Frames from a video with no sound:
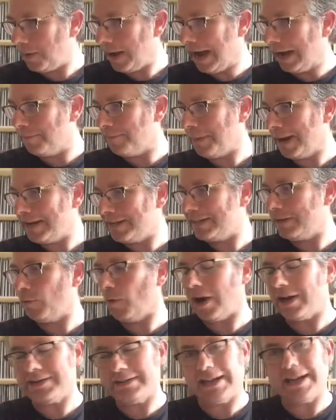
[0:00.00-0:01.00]
And basically
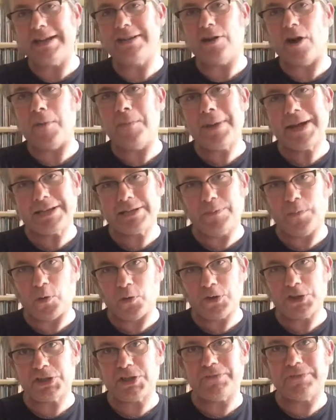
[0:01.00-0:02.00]
what I did, I picked up
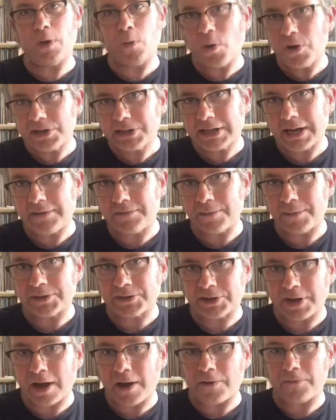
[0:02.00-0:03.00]
all the stuff that I wanted to keep for
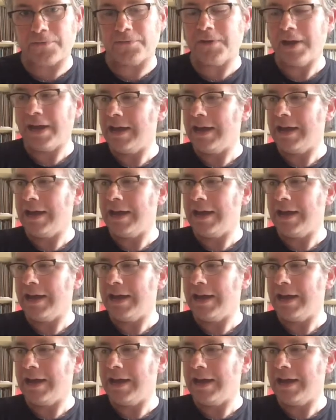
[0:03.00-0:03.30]
myself.